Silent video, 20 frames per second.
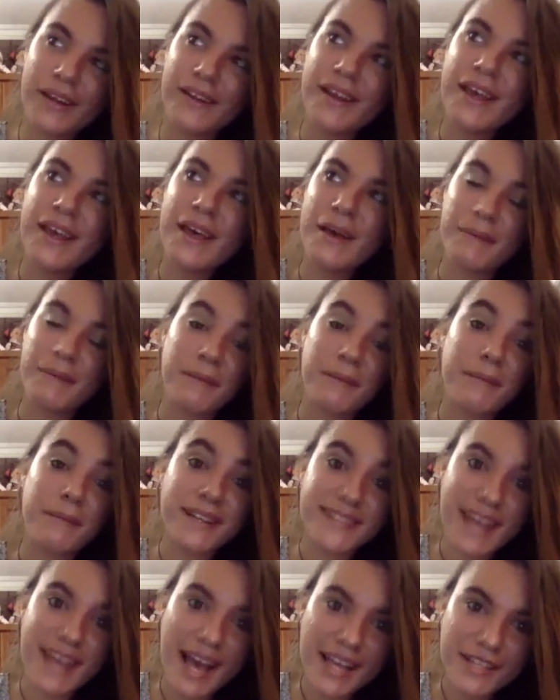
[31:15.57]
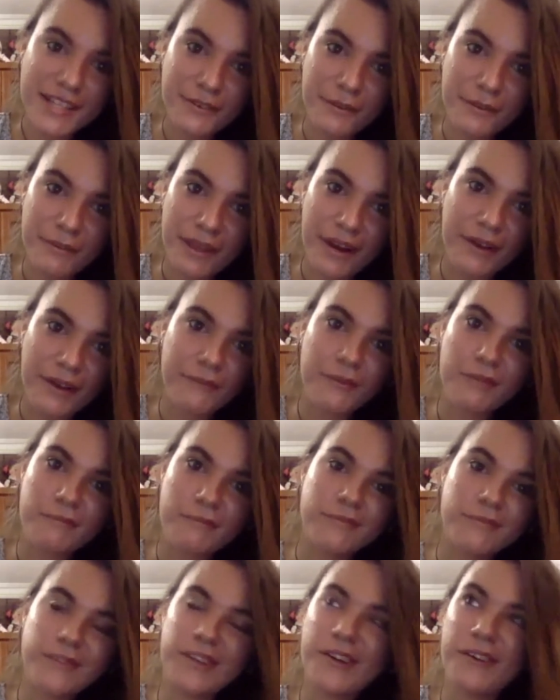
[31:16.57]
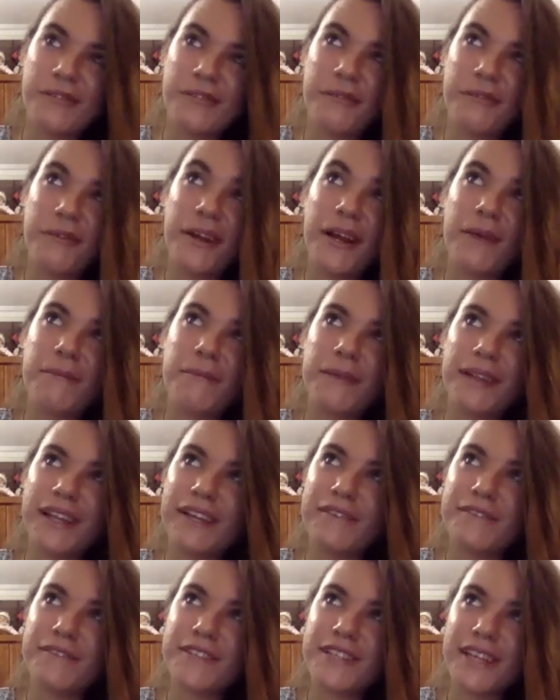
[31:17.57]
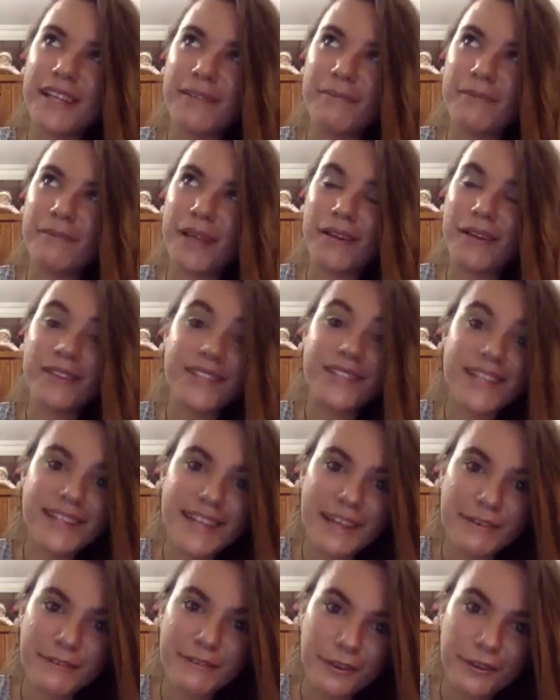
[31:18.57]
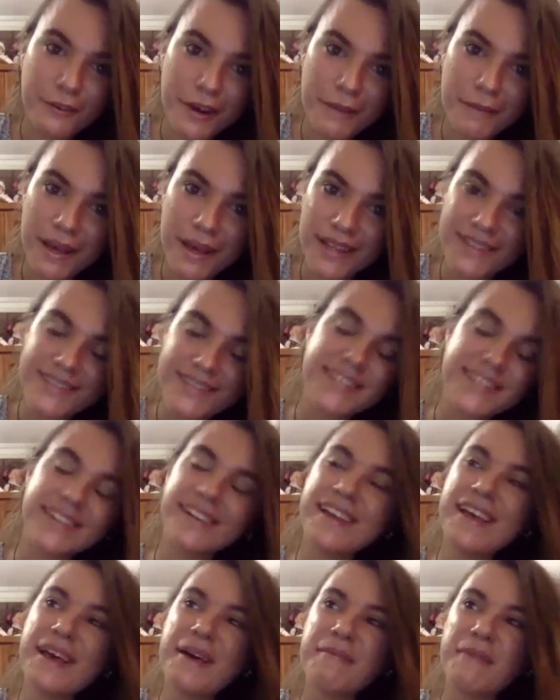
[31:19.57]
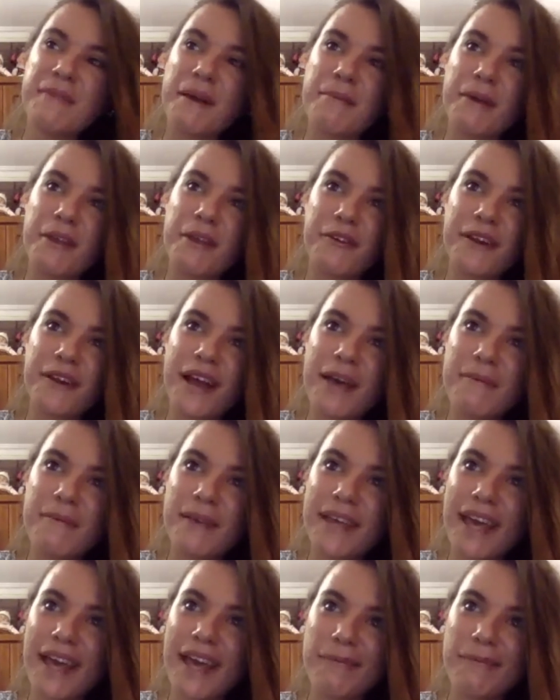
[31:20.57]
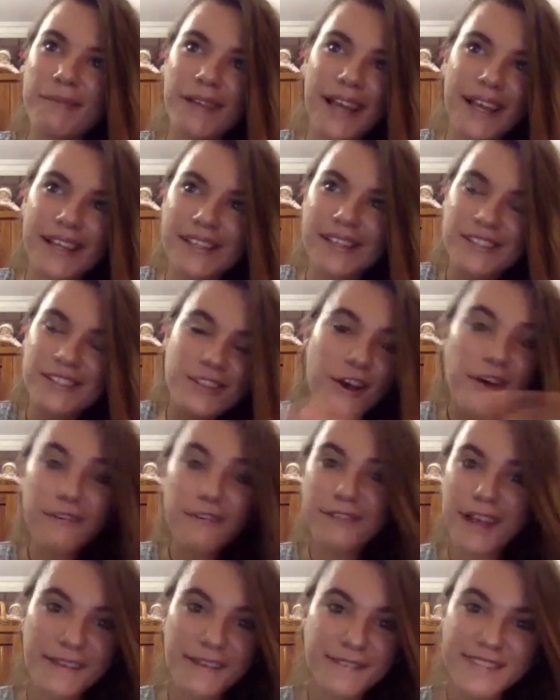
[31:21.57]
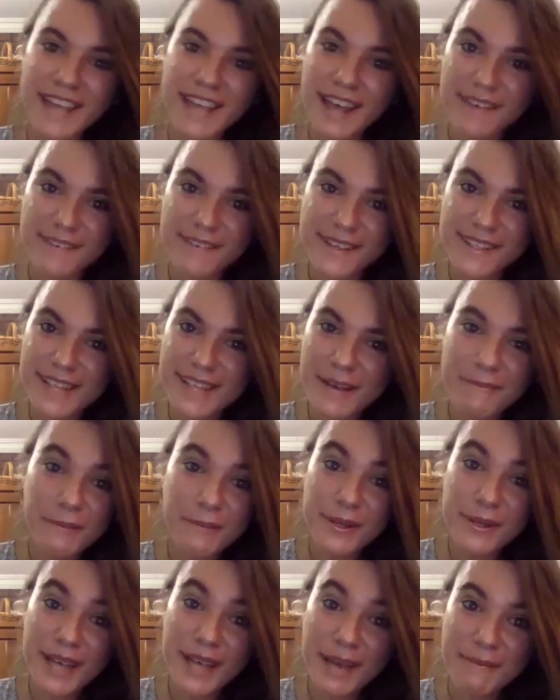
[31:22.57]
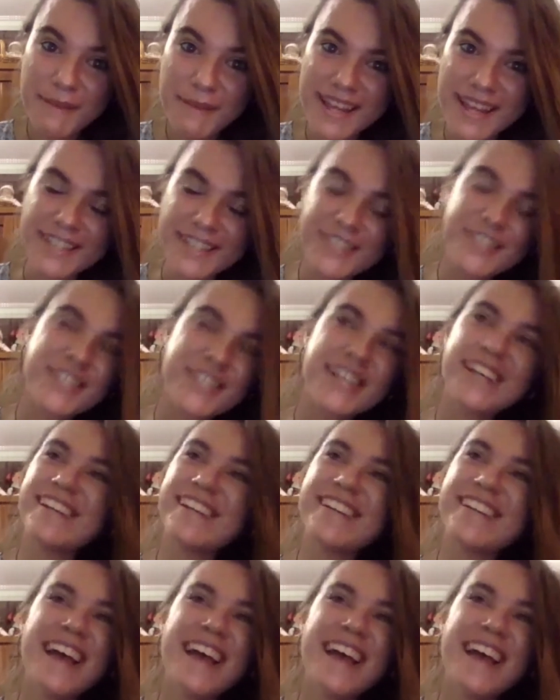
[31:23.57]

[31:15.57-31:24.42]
And I mean, my dad's from there, and we went up and lived in Sydney for 3 months, and my brother and I became like surf lifesavers at Bondi Beach, and